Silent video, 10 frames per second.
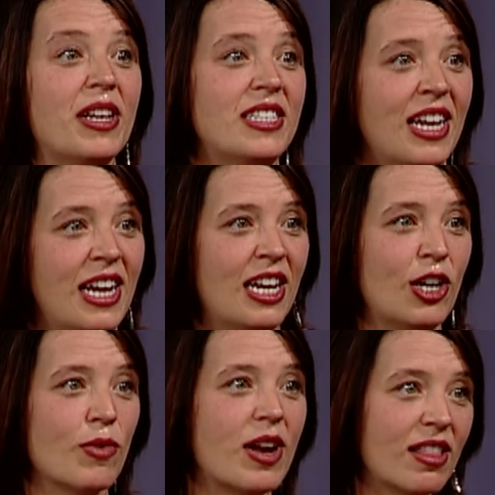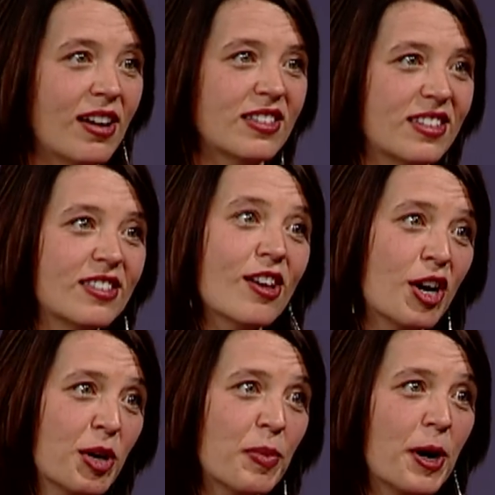maintaining your weight loss is the
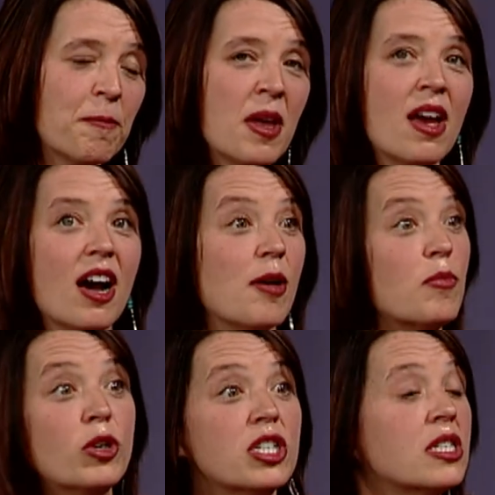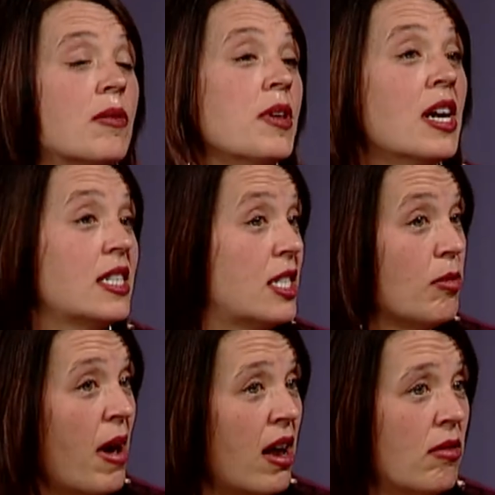hard part, um, which is something I
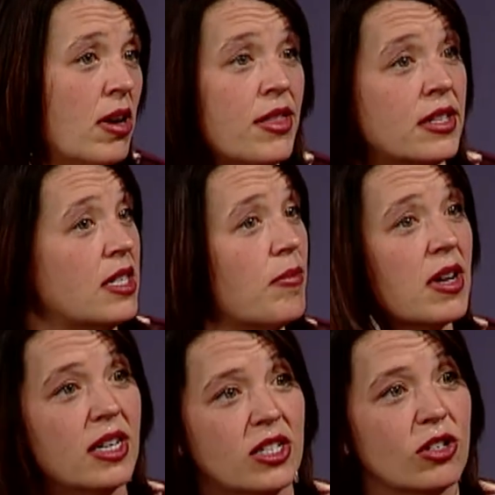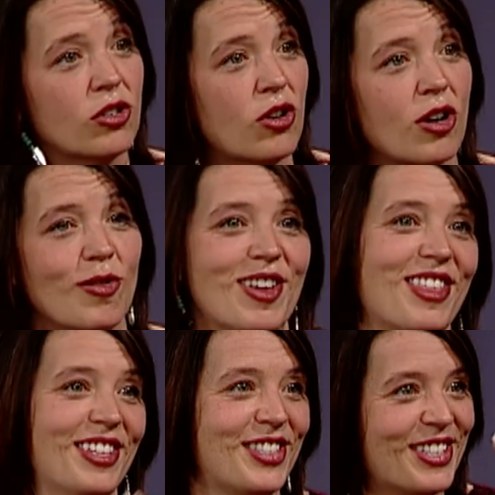still battle with and something I still struggle
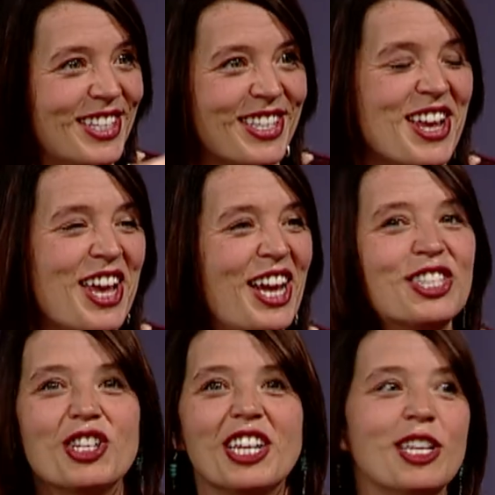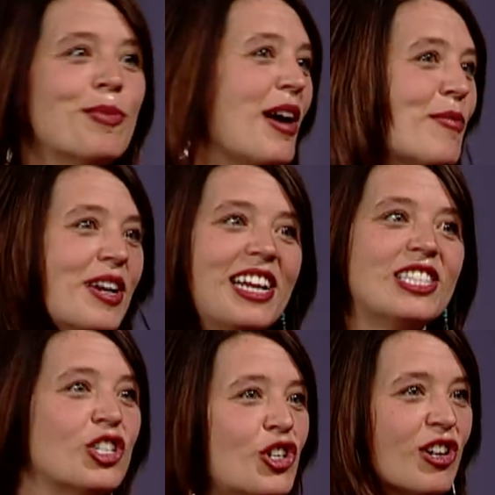with. It's, it's, it's a, I tell everybody,
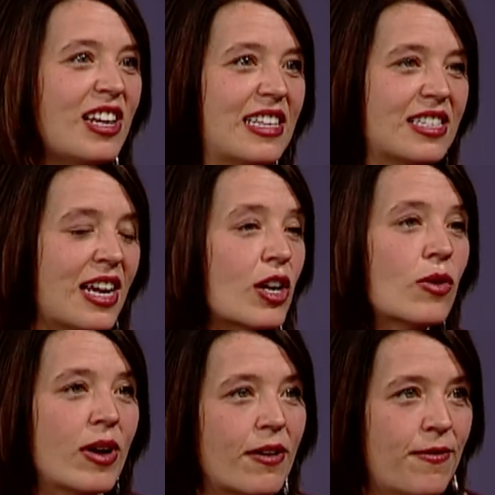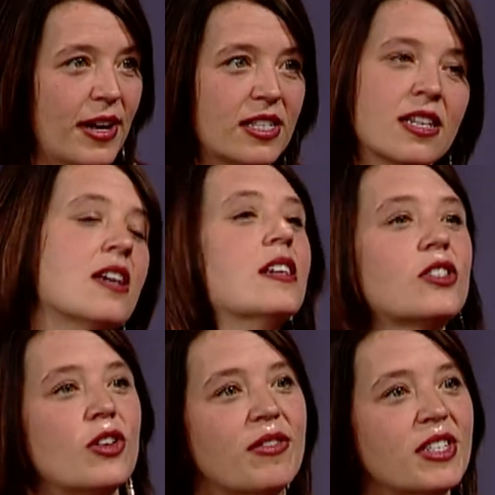it's a journey, it's not a quick fix.
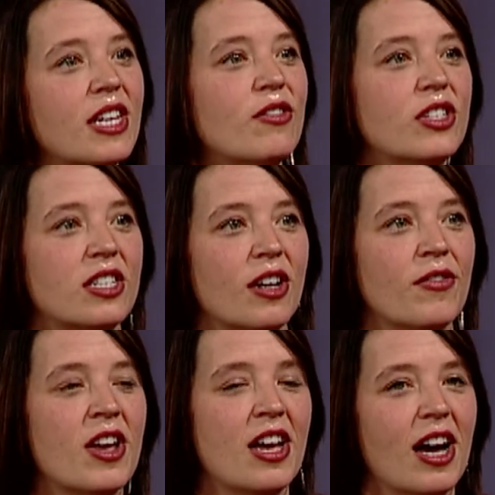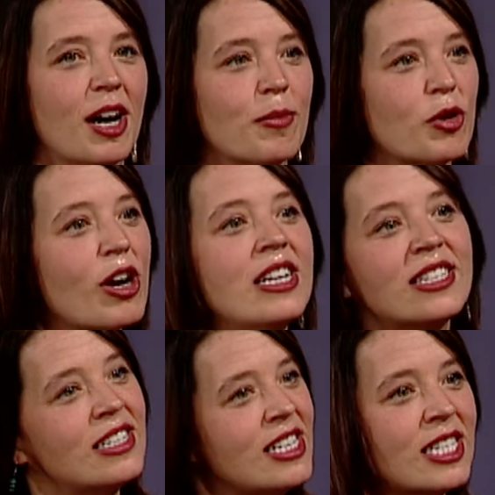So you have to give yourself um,
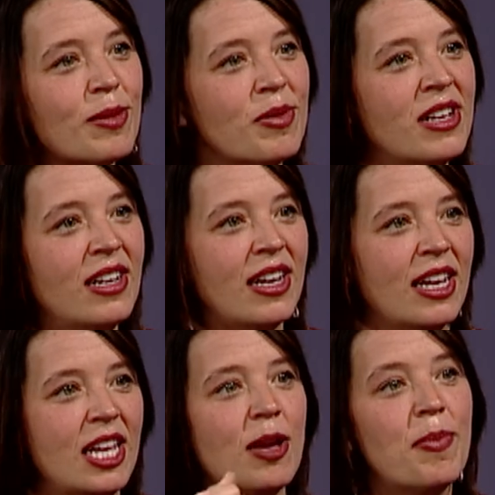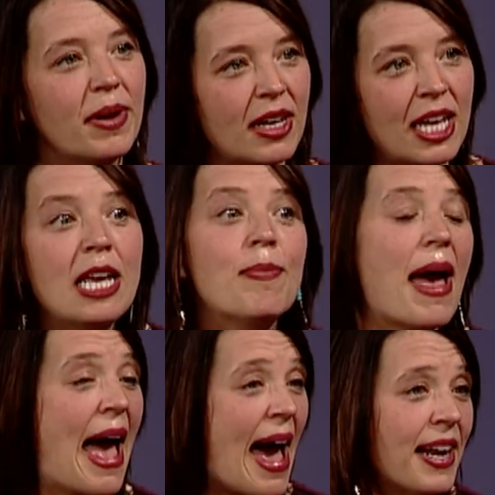grace and discipline and keep, keep
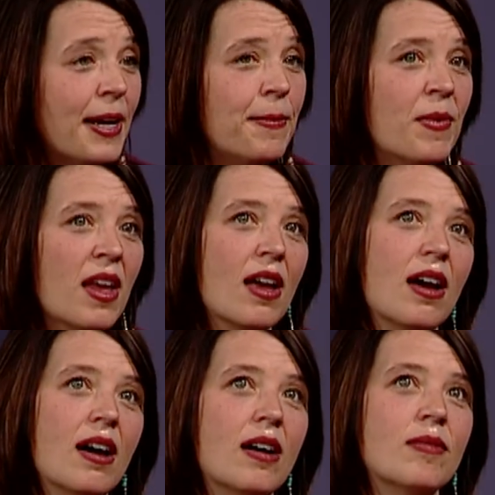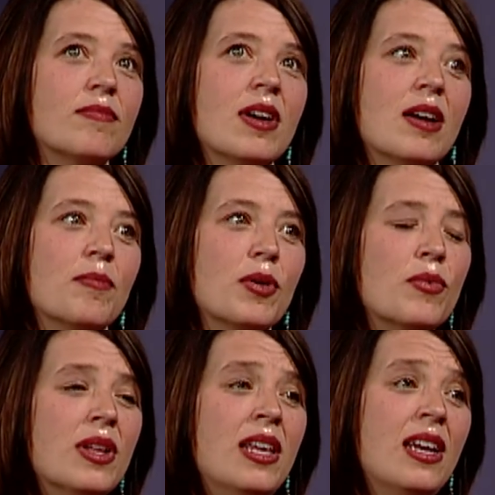at it. Um, but
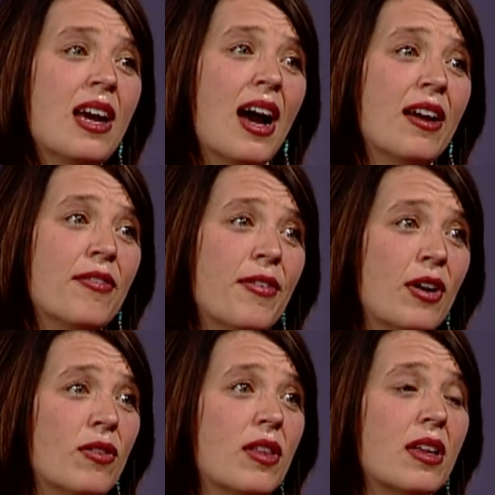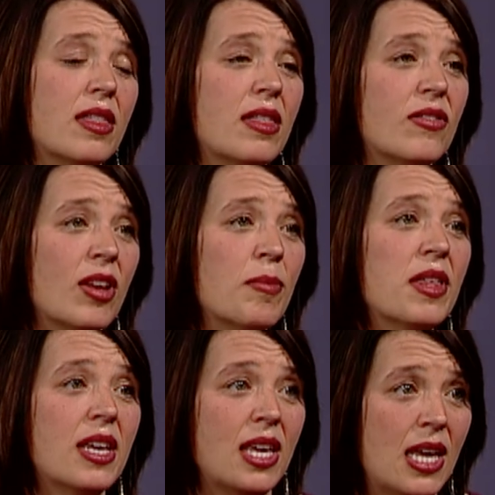really, I have found that some
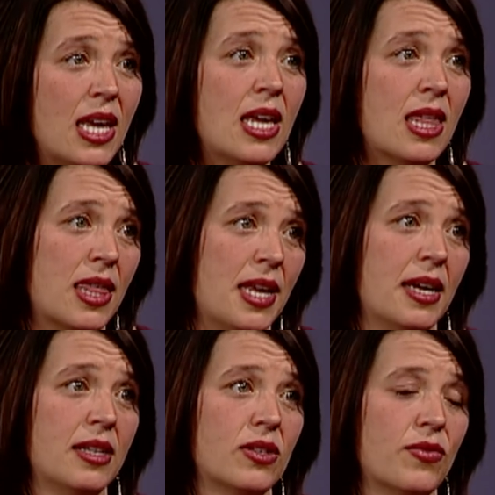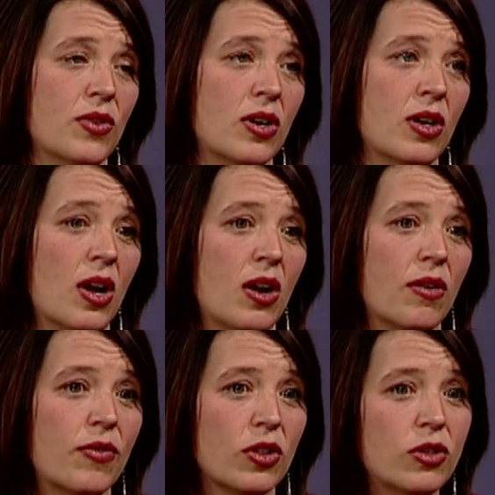of the key things for,
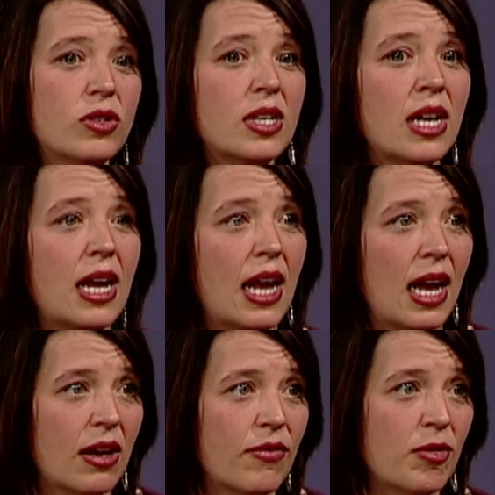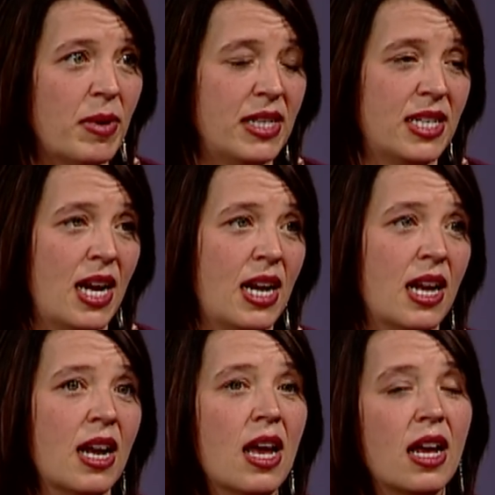for losing and for
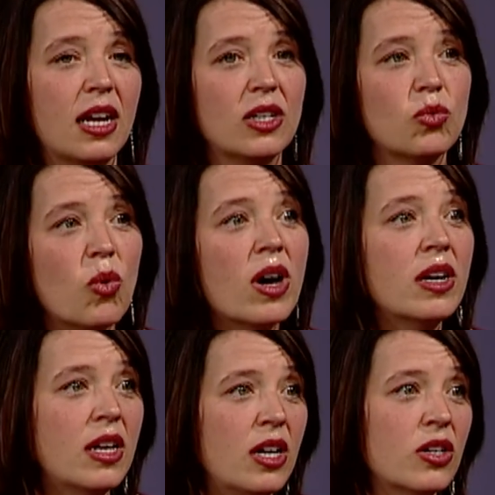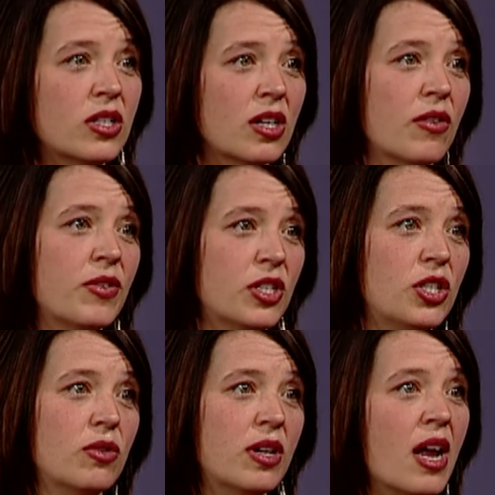maintaining is one, get yourself
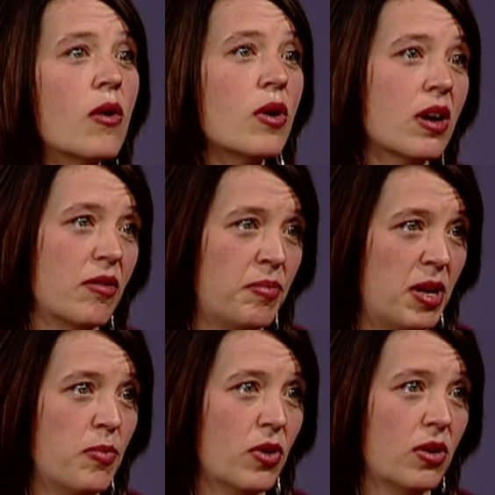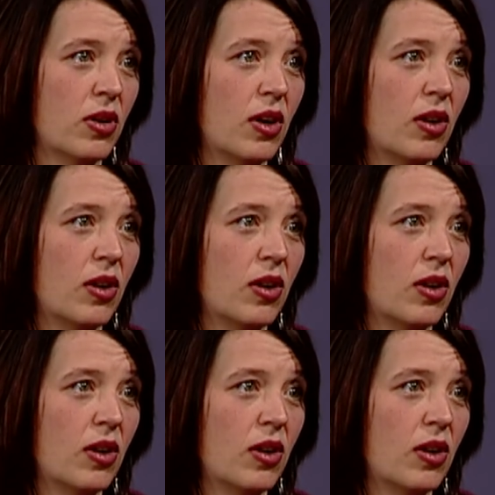into a network of people